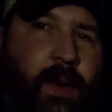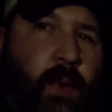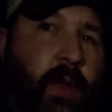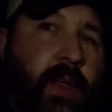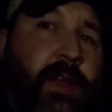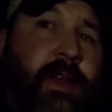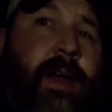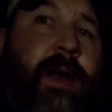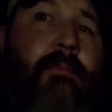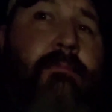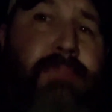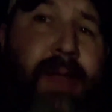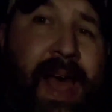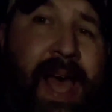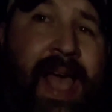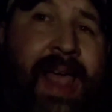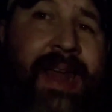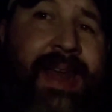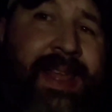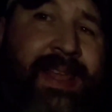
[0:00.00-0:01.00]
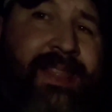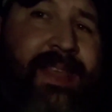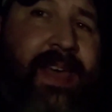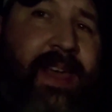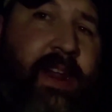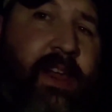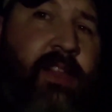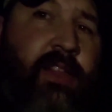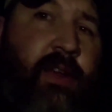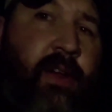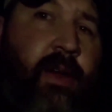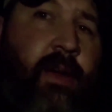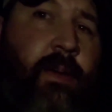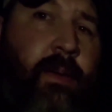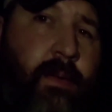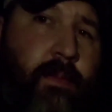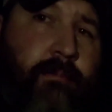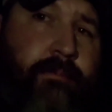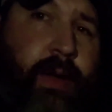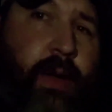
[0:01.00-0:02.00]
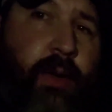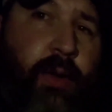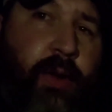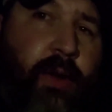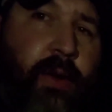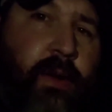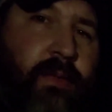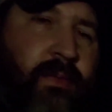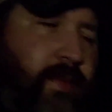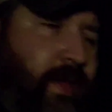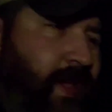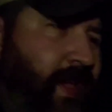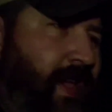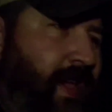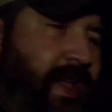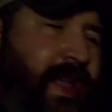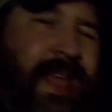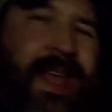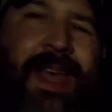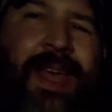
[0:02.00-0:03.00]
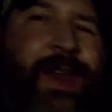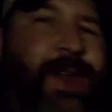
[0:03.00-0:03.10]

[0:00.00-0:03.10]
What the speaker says: That way you're not blinding that other boater, okay?